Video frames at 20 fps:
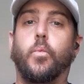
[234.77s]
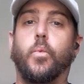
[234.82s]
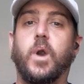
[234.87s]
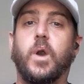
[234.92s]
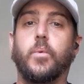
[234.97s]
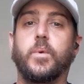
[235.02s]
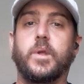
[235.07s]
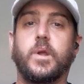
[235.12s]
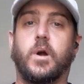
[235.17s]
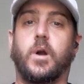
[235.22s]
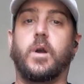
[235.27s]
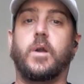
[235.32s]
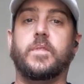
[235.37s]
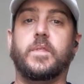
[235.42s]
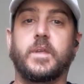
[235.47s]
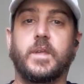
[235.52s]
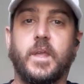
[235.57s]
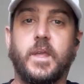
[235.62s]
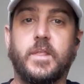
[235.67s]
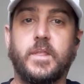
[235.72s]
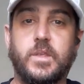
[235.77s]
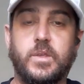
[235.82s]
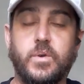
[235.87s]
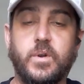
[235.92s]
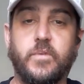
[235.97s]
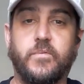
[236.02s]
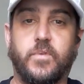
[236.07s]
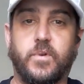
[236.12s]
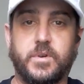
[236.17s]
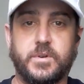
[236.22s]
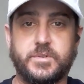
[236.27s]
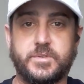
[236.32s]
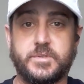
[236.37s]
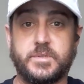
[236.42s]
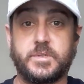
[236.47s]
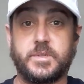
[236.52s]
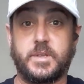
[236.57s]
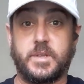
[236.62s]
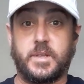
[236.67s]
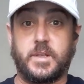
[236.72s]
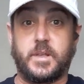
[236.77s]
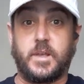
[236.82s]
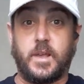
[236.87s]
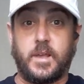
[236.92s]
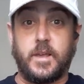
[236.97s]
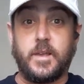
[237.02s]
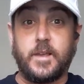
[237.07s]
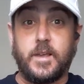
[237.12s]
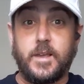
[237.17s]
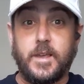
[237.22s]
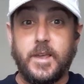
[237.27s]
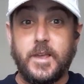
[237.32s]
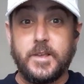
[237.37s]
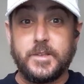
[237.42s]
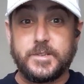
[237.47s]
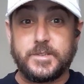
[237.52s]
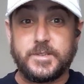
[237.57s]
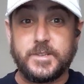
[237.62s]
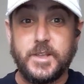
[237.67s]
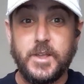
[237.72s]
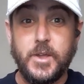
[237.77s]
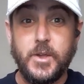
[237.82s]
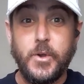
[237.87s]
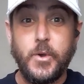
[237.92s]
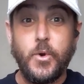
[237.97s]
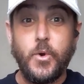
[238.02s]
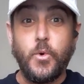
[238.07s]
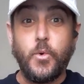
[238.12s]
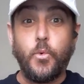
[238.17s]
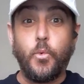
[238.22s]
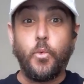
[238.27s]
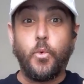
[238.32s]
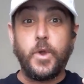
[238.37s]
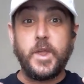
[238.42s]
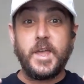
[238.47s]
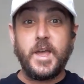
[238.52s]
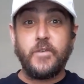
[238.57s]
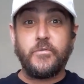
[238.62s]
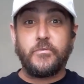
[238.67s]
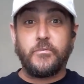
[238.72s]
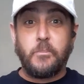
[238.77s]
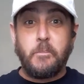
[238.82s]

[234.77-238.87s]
where we are in the universe is we have